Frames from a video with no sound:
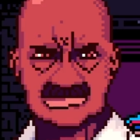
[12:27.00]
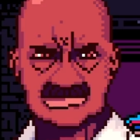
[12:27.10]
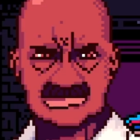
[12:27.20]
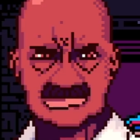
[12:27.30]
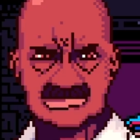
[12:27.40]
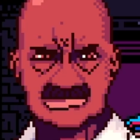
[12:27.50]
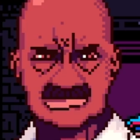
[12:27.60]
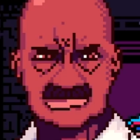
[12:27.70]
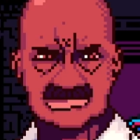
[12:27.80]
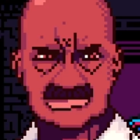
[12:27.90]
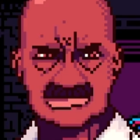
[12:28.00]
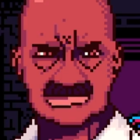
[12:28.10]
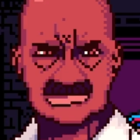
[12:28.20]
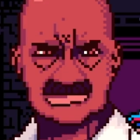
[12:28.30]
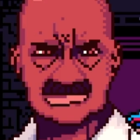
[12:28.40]
not what
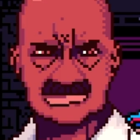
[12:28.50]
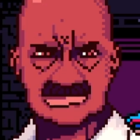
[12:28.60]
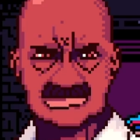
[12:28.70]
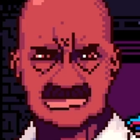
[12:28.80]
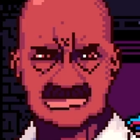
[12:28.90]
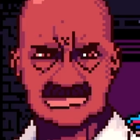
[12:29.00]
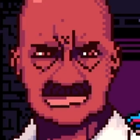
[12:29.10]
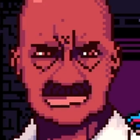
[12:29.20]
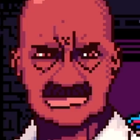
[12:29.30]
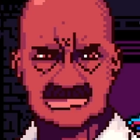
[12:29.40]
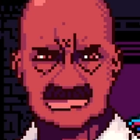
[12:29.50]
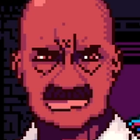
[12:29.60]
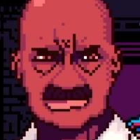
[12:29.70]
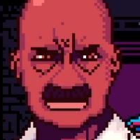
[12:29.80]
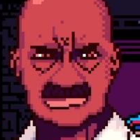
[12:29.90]
I think they are. Like,
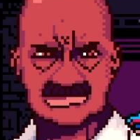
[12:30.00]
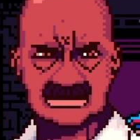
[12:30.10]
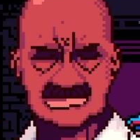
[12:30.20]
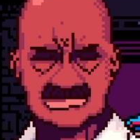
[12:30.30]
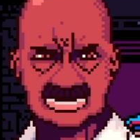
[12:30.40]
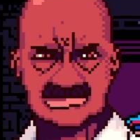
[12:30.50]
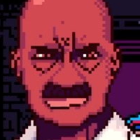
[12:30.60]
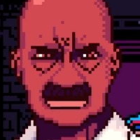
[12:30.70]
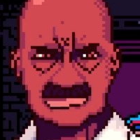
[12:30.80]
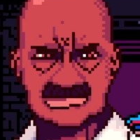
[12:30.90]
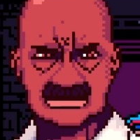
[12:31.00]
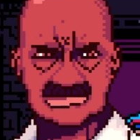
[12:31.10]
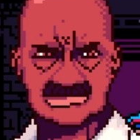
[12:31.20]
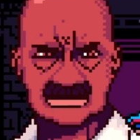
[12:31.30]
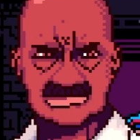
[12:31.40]
I
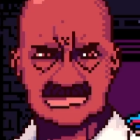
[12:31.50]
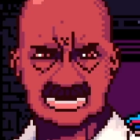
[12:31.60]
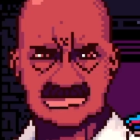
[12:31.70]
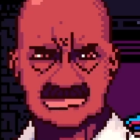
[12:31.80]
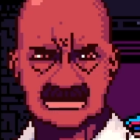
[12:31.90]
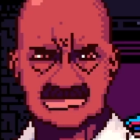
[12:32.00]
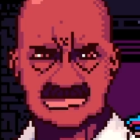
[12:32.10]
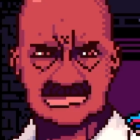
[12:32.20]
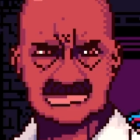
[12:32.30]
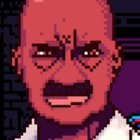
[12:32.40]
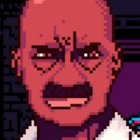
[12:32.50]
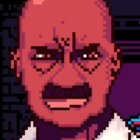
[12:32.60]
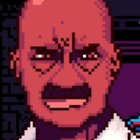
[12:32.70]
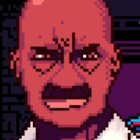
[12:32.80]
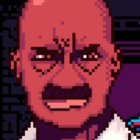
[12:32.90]
can't know
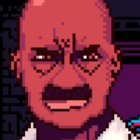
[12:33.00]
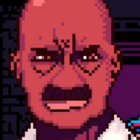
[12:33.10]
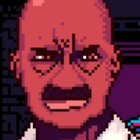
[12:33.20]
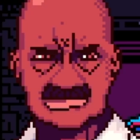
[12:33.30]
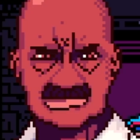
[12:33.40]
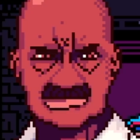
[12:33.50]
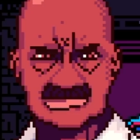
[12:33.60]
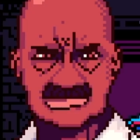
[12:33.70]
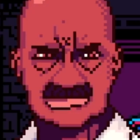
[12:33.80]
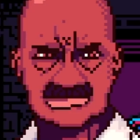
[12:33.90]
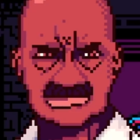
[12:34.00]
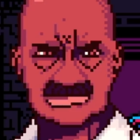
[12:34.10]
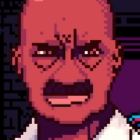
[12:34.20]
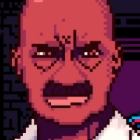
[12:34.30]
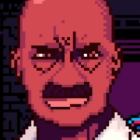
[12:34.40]
which
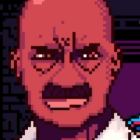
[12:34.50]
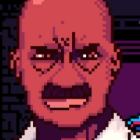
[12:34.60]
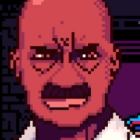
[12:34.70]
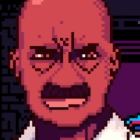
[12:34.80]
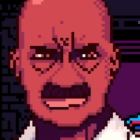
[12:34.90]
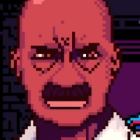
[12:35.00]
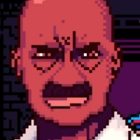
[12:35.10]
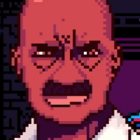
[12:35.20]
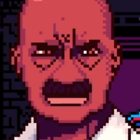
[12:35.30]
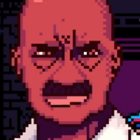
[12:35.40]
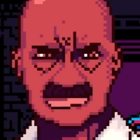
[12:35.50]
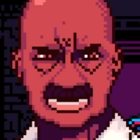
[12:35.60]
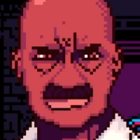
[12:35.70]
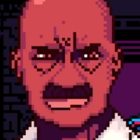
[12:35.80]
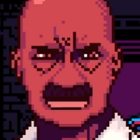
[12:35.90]
exactly
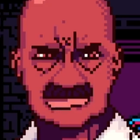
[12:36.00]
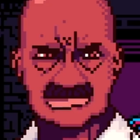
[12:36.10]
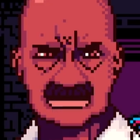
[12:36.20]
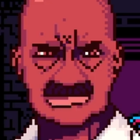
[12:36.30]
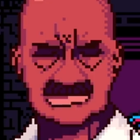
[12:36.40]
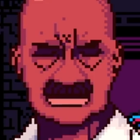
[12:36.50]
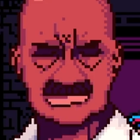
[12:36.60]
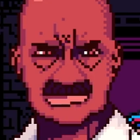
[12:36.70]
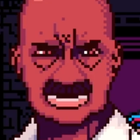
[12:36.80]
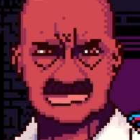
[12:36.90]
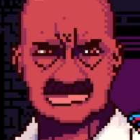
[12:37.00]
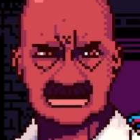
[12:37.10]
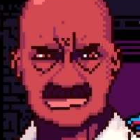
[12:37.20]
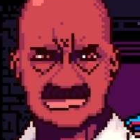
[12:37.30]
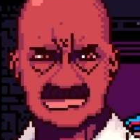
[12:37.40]
drinks a
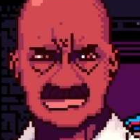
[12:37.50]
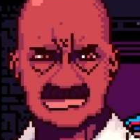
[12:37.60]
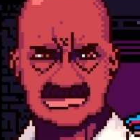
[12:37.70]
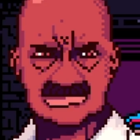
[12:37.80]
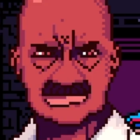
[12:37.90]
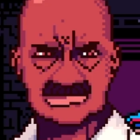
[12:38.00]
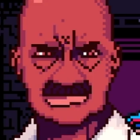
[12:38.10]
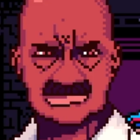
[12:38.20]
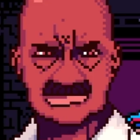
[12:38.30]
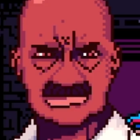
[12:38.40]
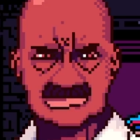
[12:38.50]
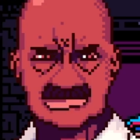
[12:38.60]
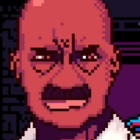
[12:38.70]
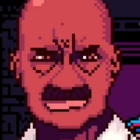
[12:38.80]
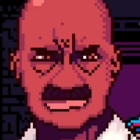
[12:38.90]
certain character wants,
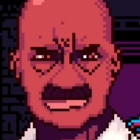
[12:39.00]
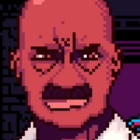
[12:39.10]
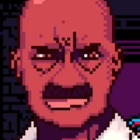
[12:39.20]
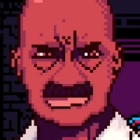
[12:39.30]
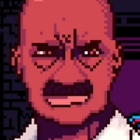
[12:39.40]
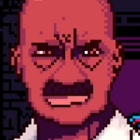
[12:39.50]
or like,